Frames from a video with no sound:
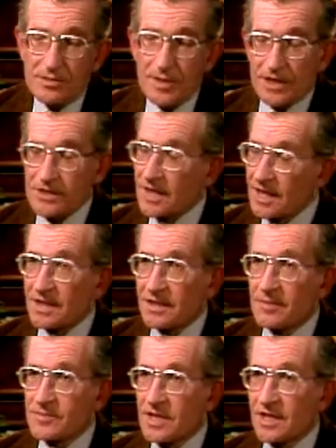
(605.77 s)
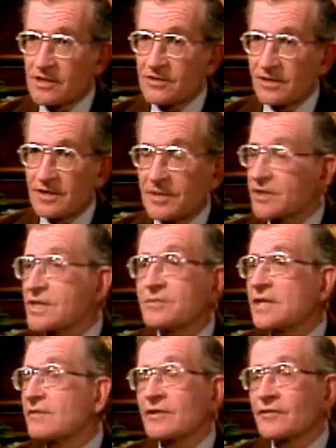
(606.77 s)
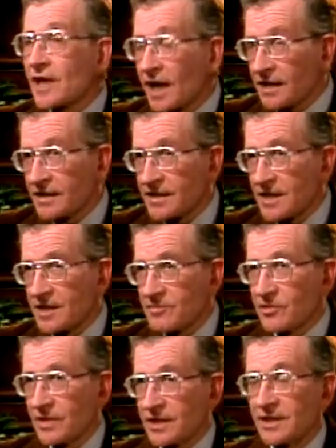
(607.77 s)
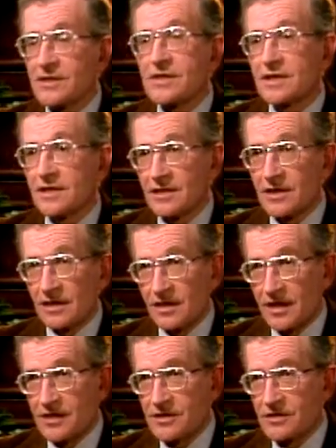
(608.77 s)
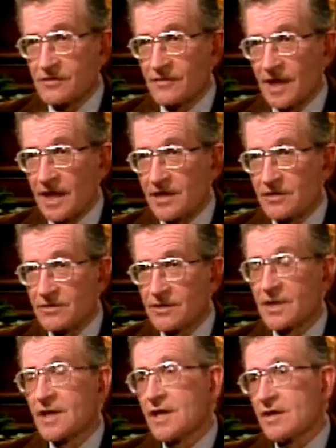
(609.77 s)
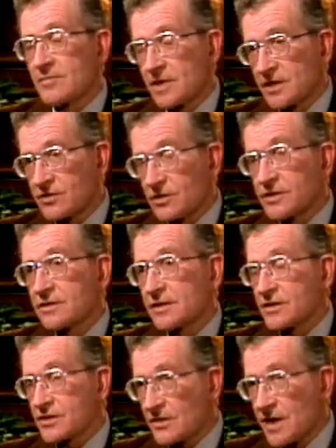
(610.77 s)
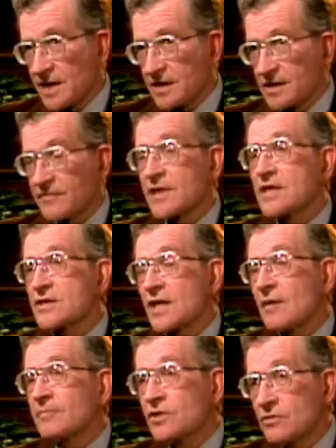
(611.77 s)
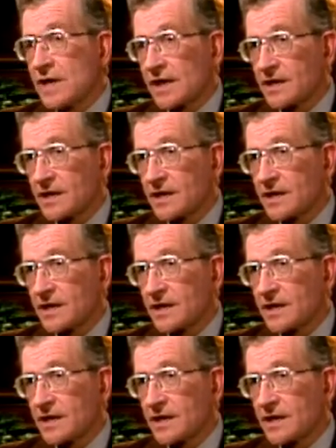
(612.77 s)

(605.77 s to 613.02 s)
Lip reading: might say it comes naturally, because they would never have gotten to that point unless they'd internalized those values. But it's also constrained. If they stop doing